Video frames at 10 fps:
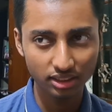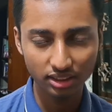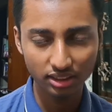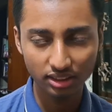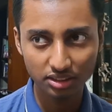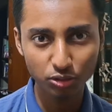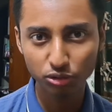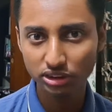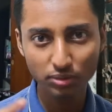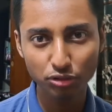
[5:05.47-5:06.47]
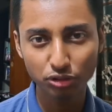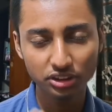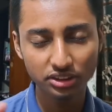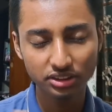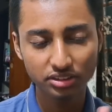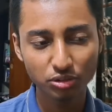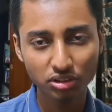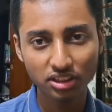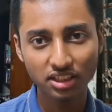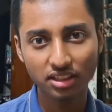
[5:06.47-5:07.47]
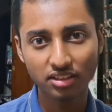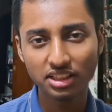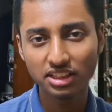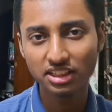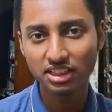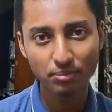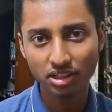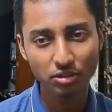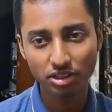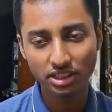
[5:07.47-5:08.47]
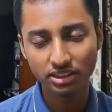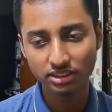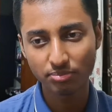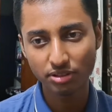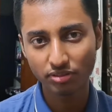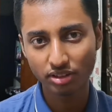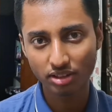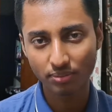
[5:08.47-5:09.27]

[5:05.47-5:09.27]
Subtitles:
like those type of questions don't really come nowadays in P1.